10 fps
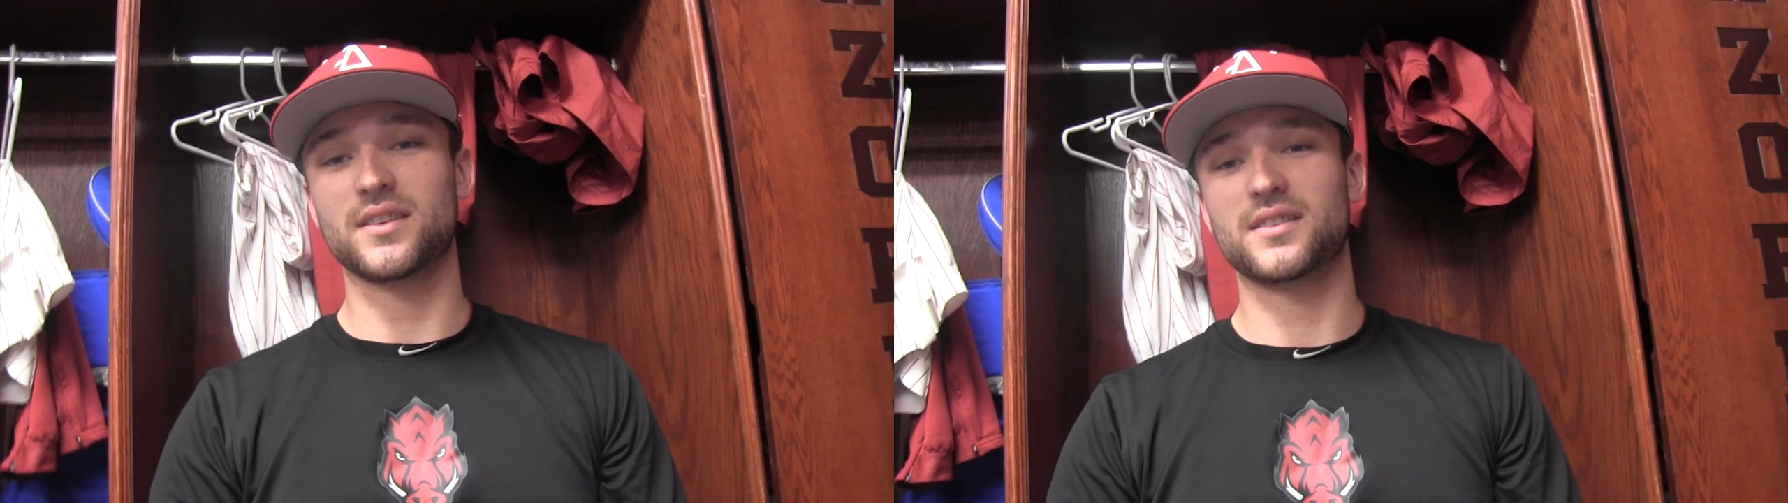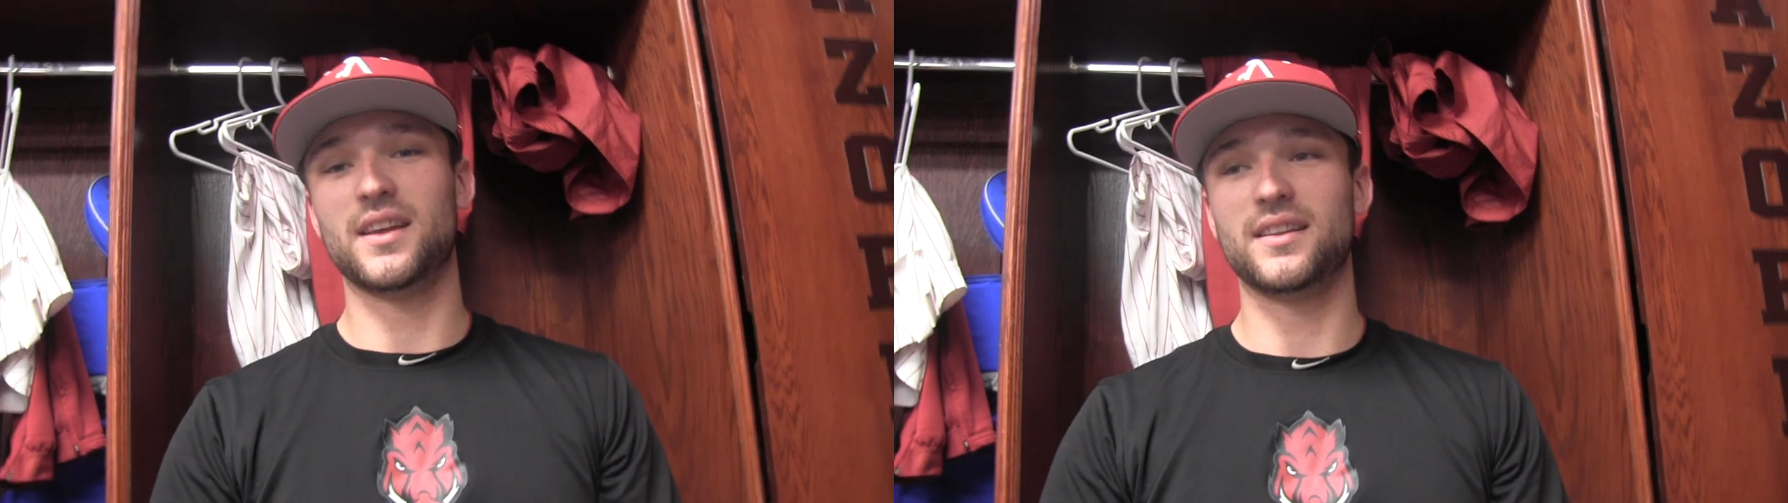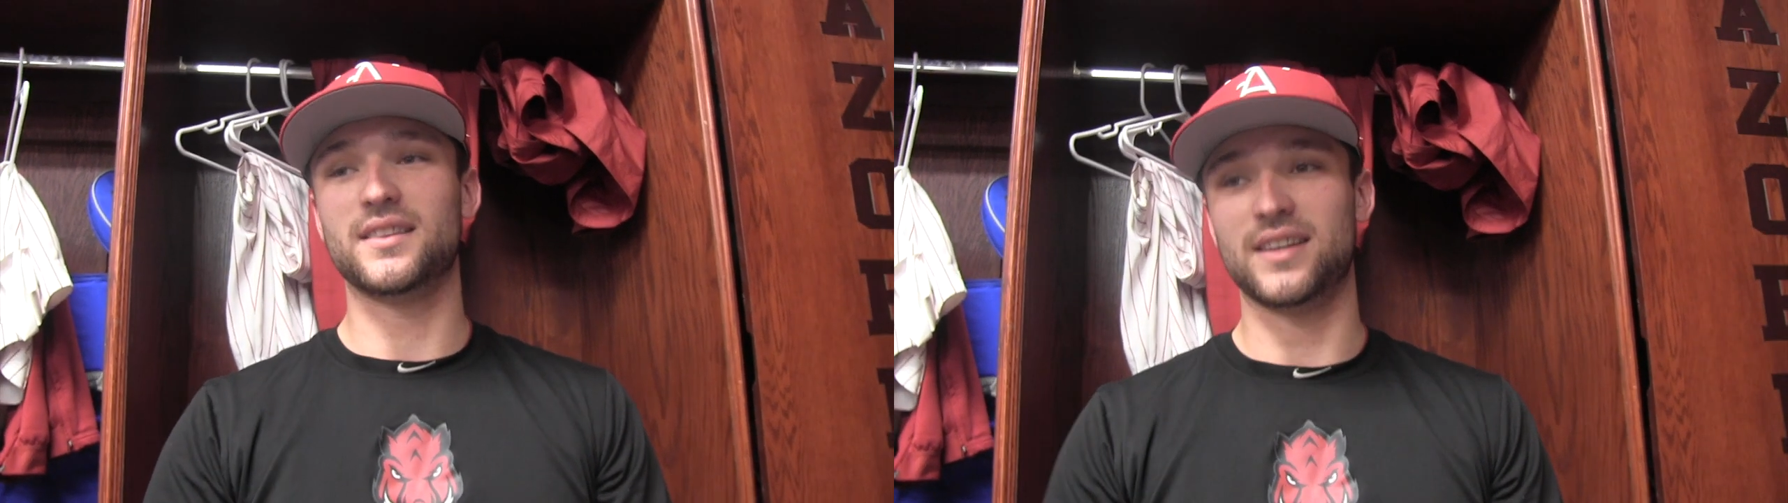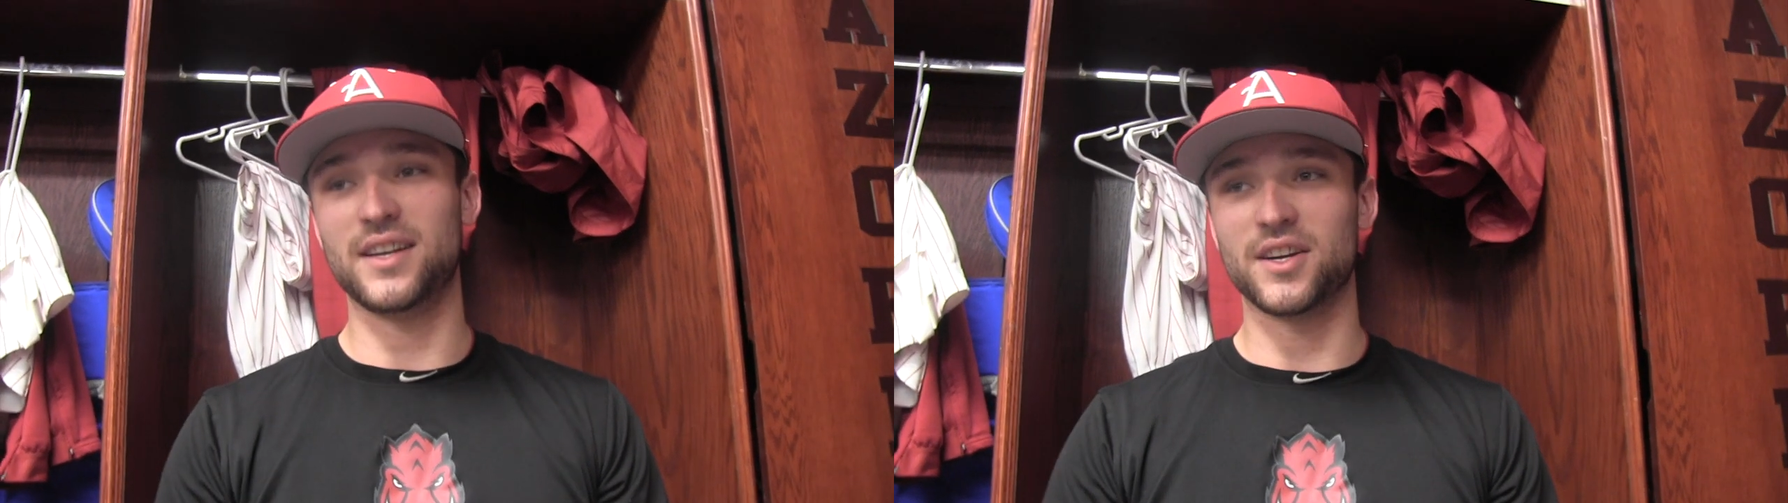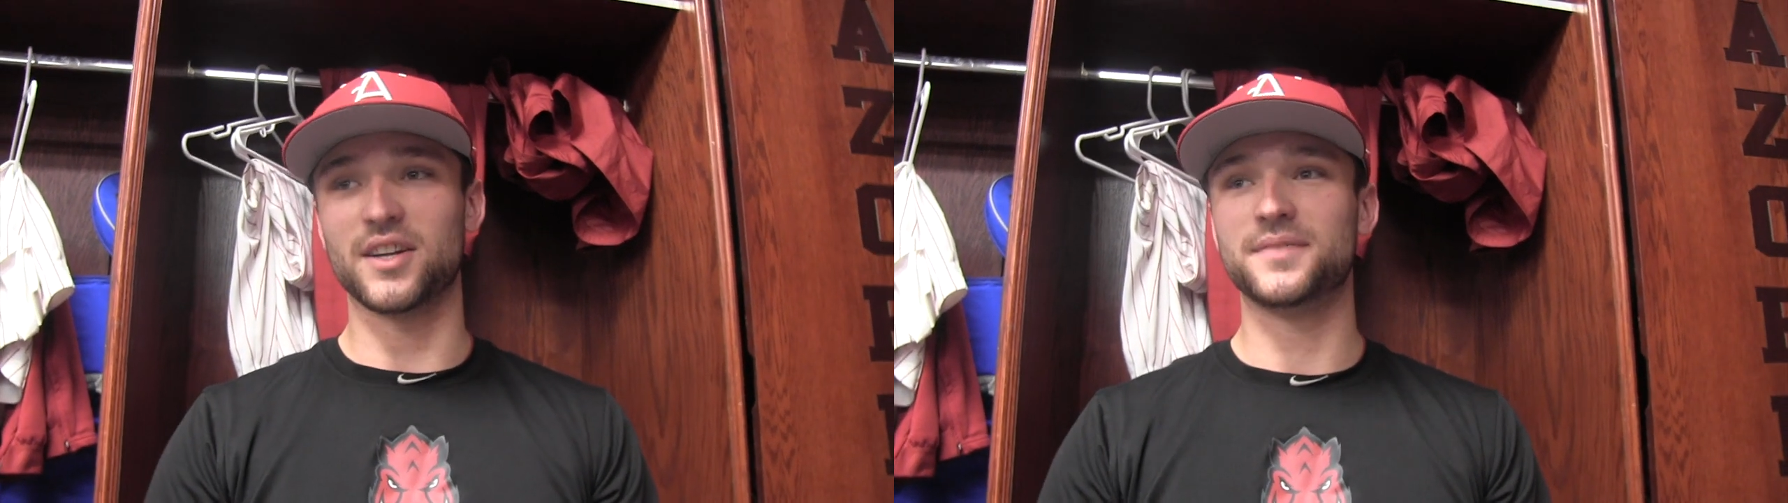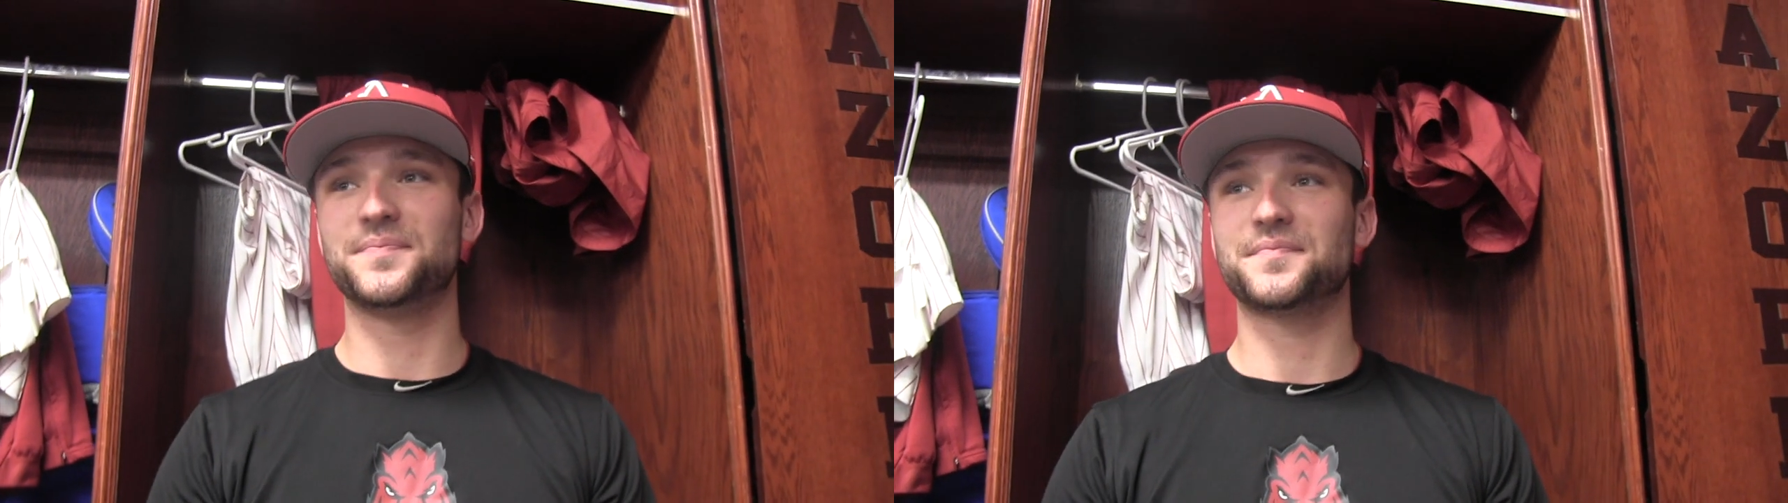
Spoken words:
State to here,